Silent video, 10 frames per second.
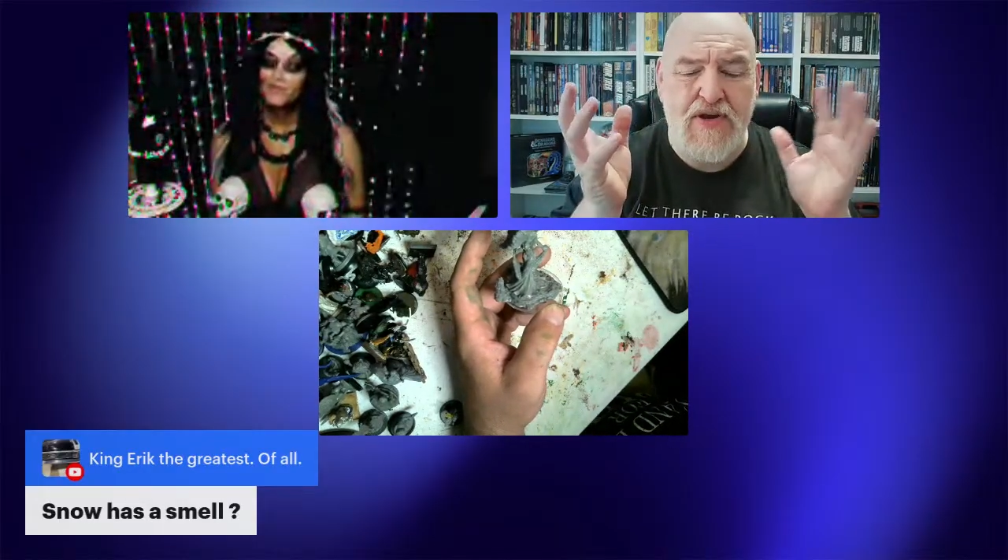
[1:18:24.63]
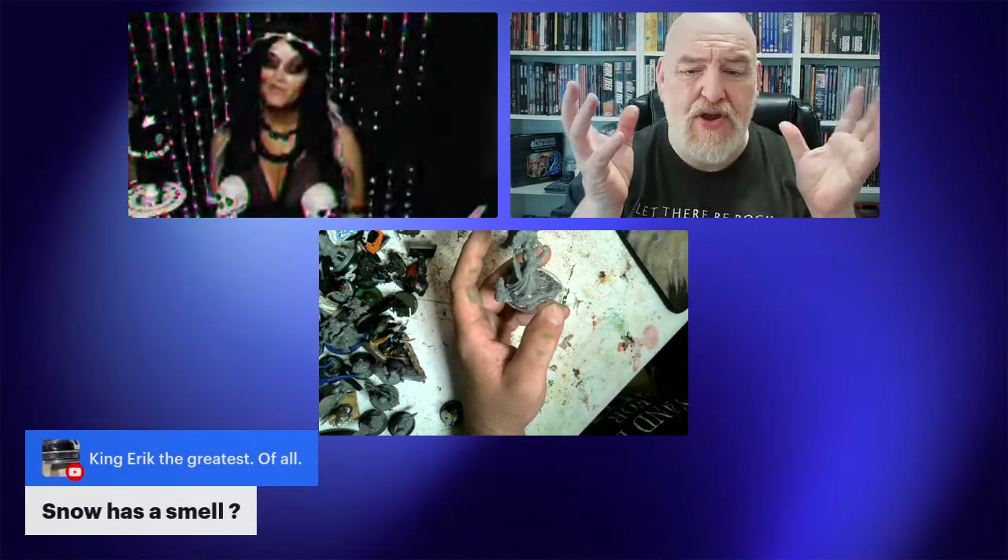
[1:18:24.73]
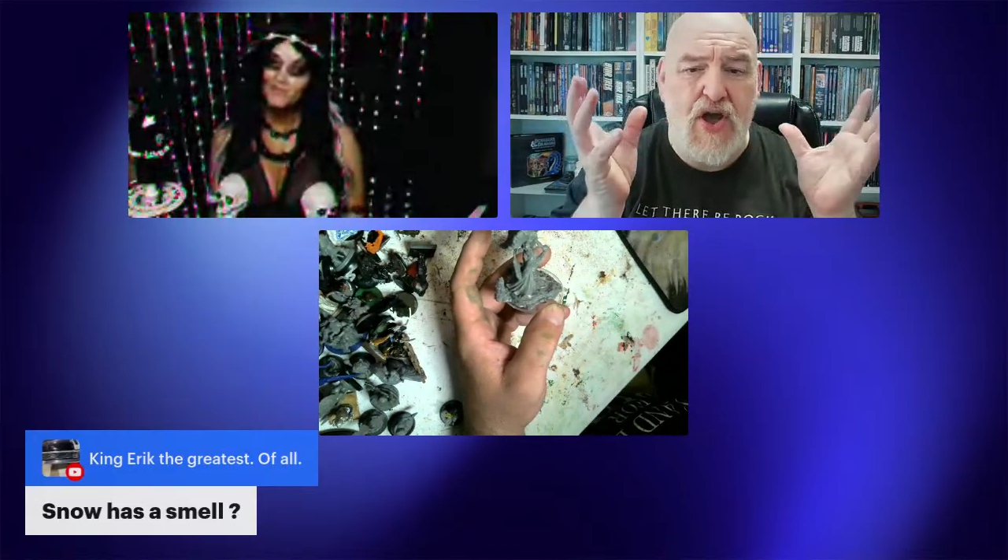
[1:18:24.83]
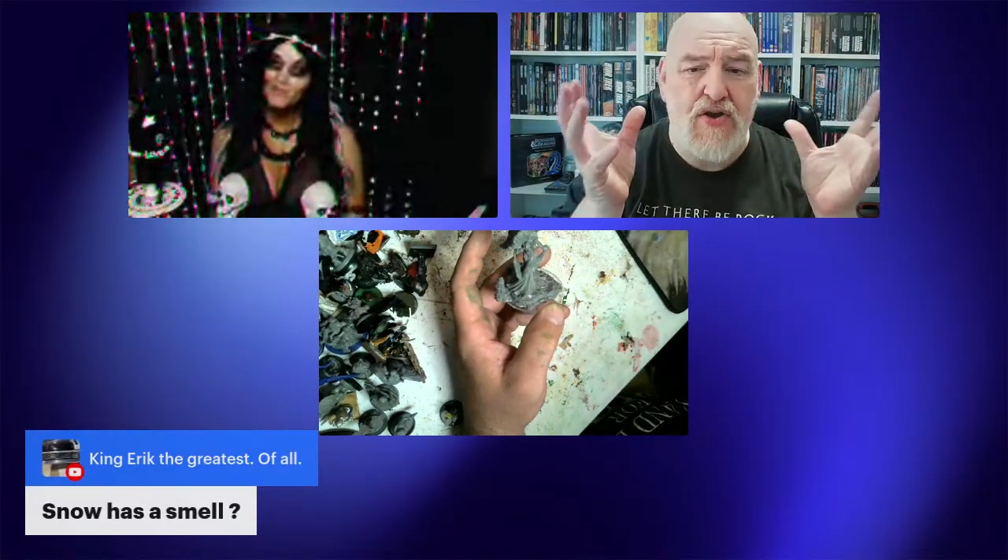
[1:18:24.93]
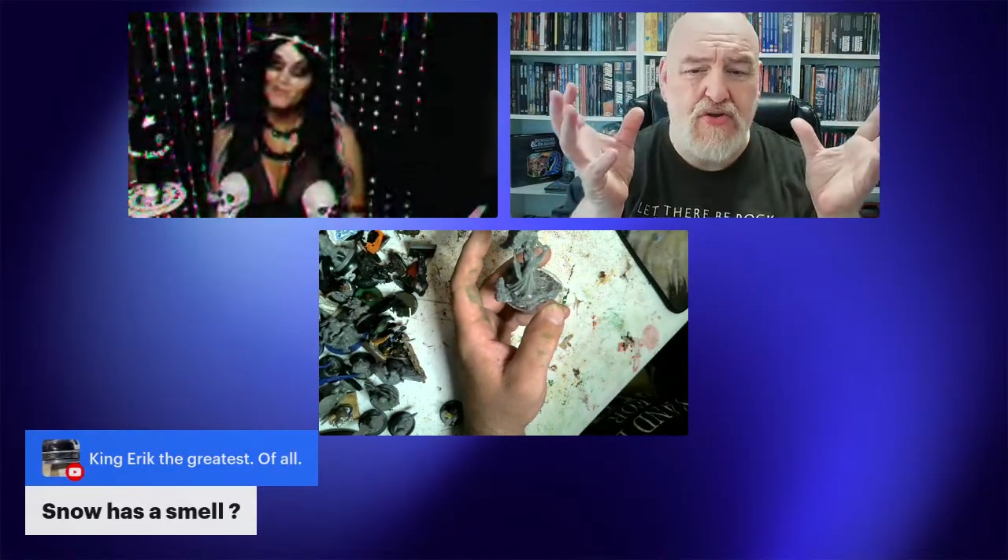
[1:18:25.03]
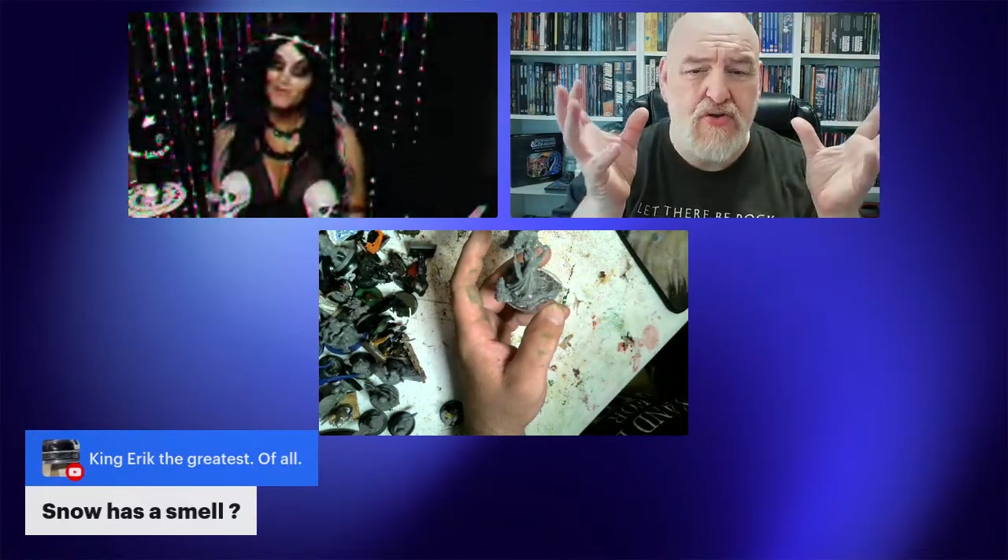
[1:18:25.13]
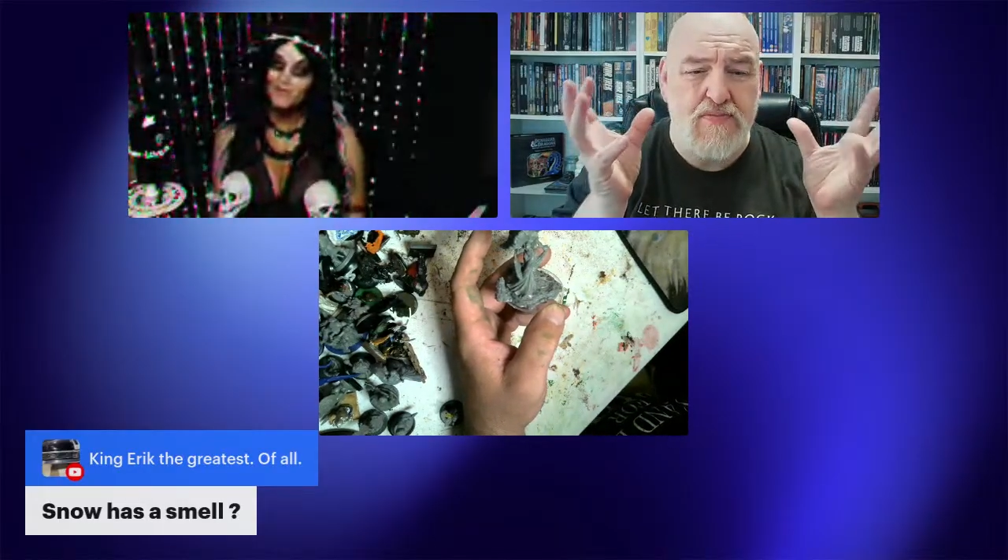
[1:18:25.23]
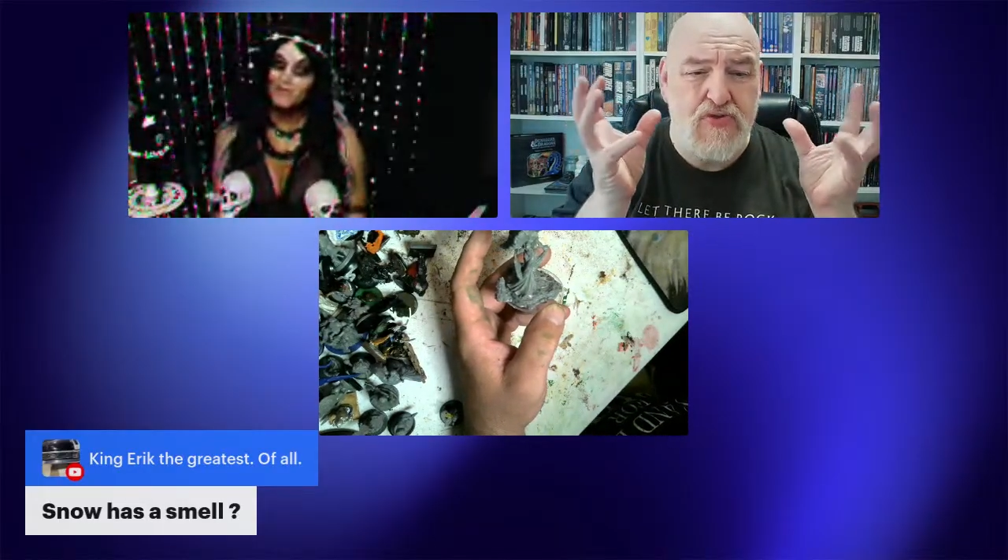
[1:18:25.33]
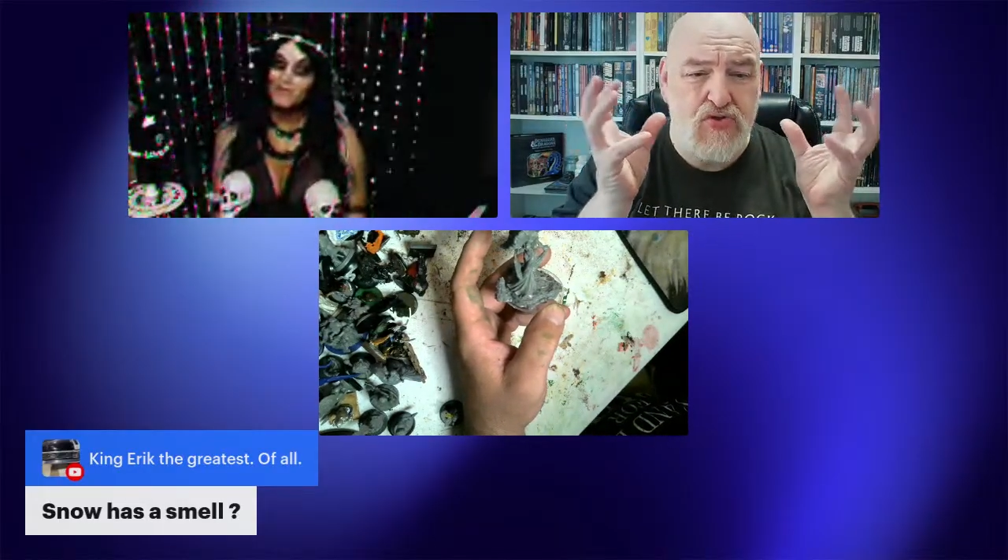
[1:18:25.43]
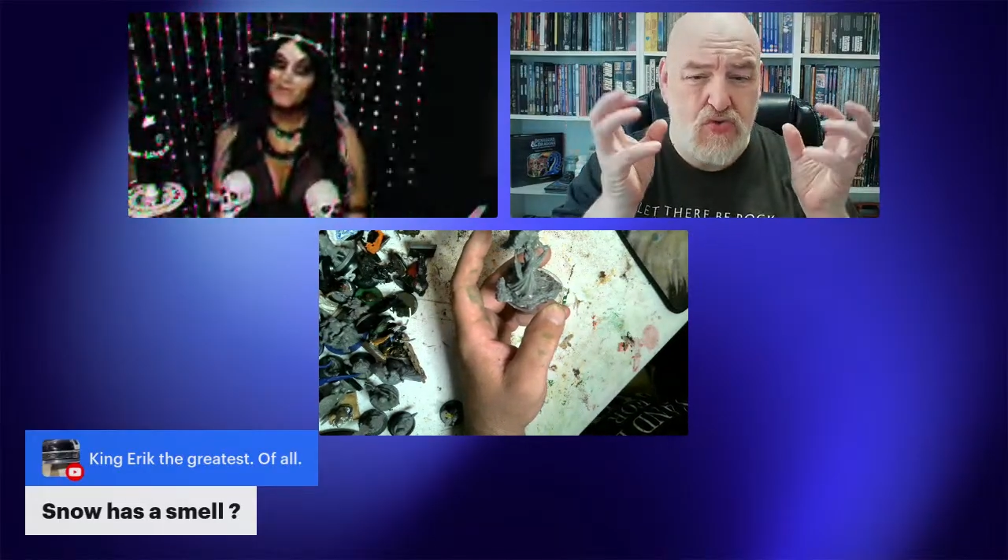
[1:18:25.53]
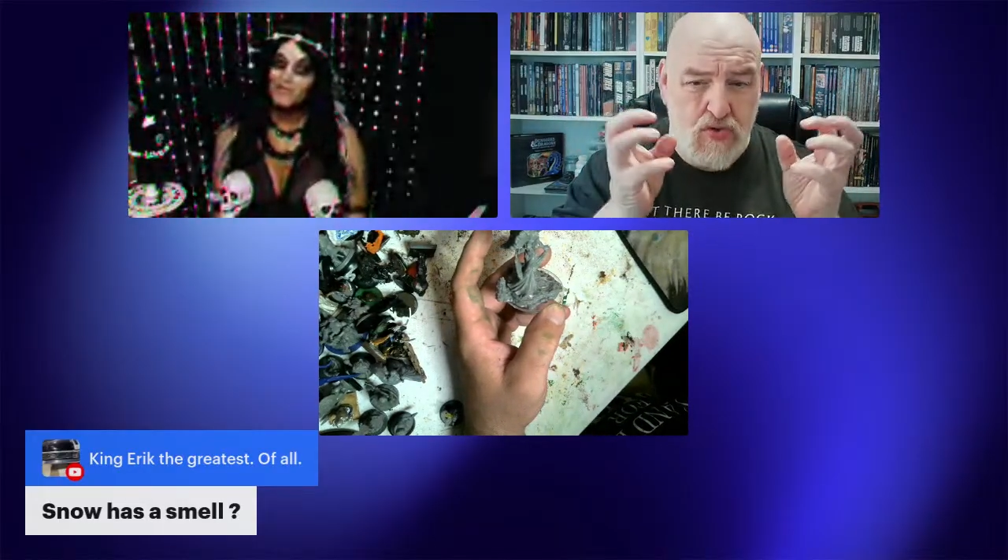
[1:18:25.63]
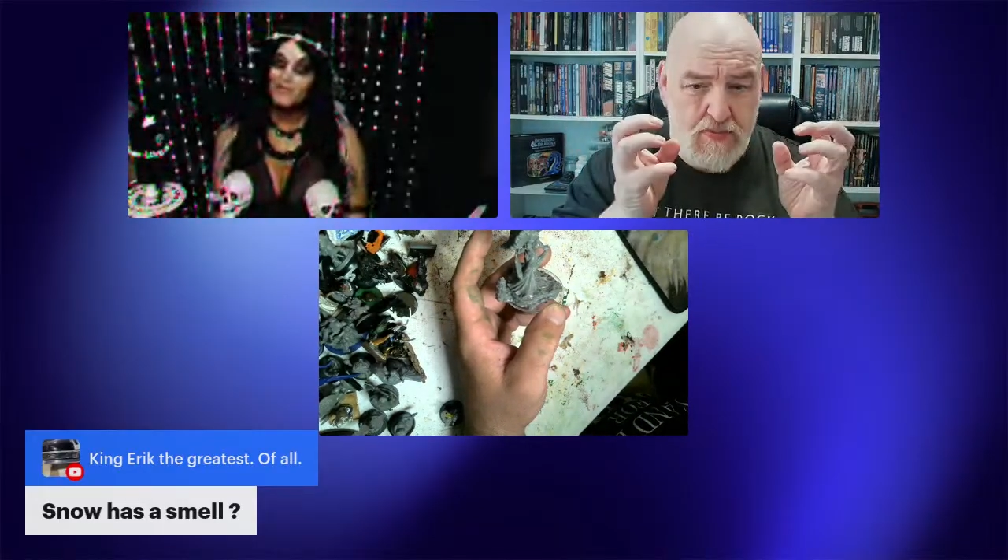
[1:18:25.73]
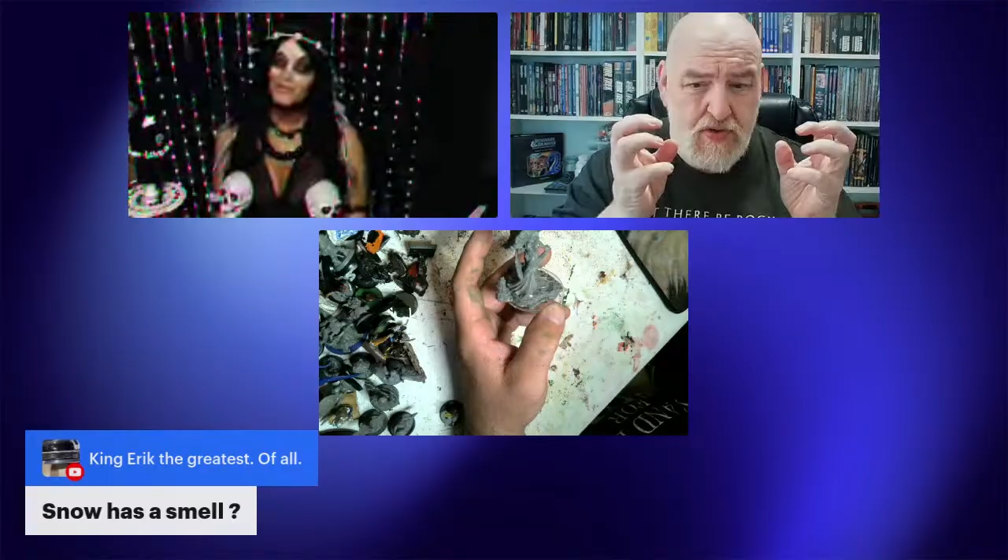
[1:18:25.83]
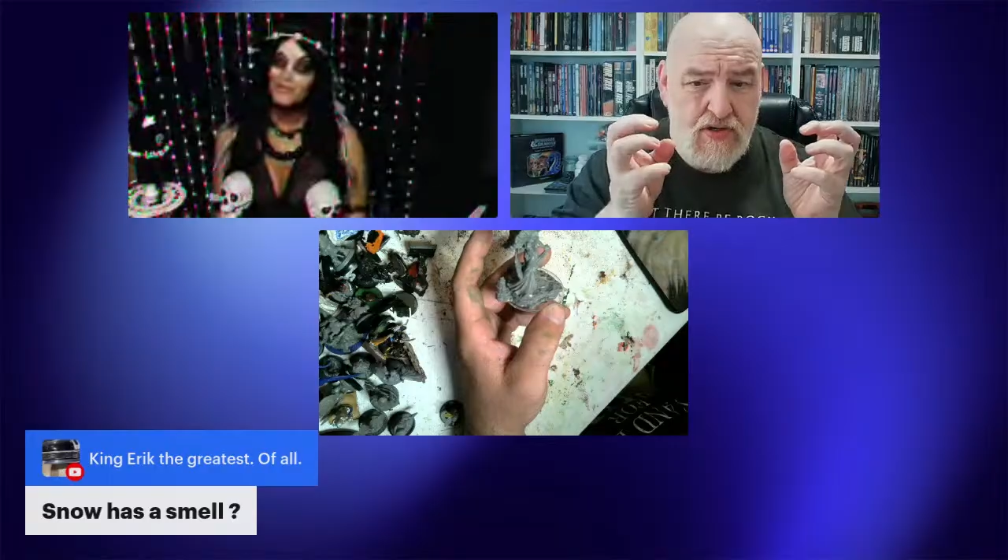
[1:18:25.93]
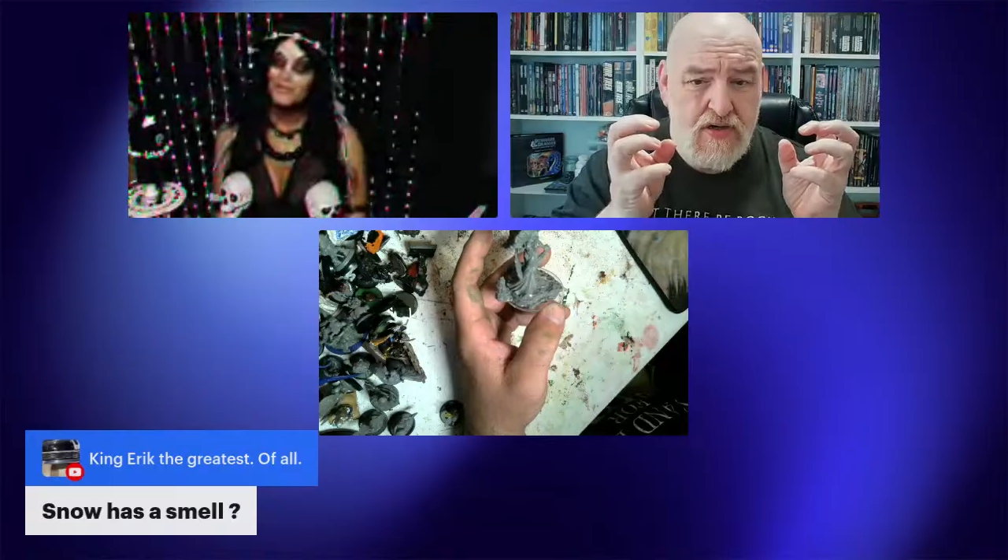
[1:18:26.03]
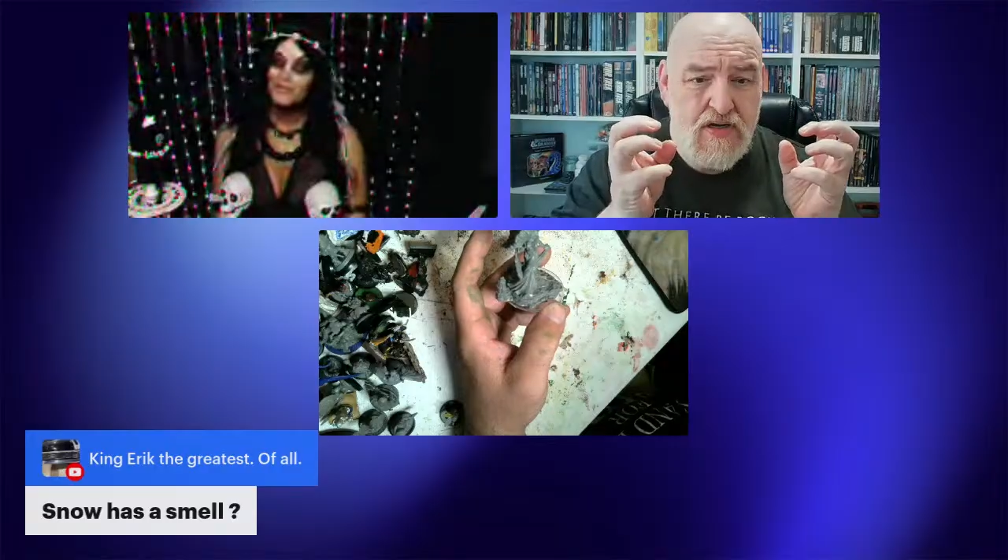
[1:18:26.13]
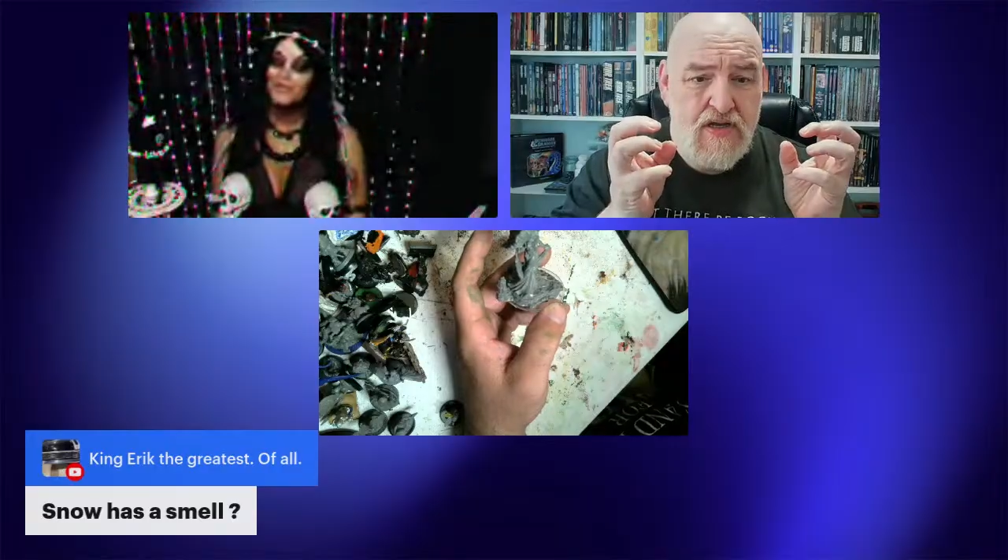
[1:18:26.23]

but an audio absorber.